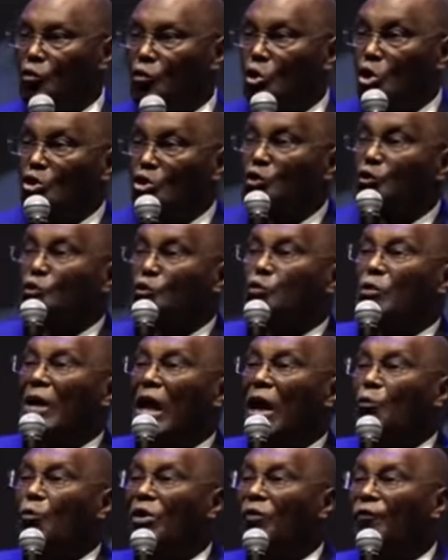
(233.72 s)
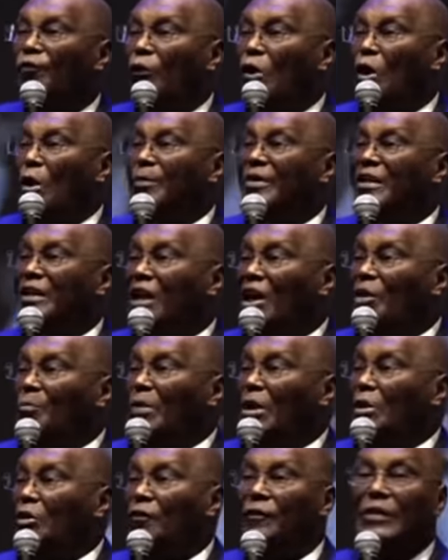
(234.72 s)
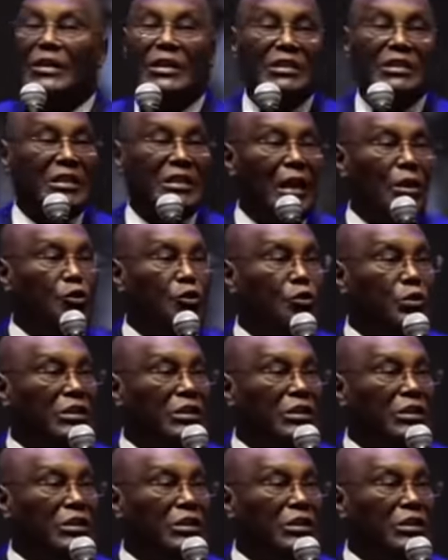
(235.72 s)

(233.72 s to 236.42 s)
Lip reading: No sooner we formed the government of national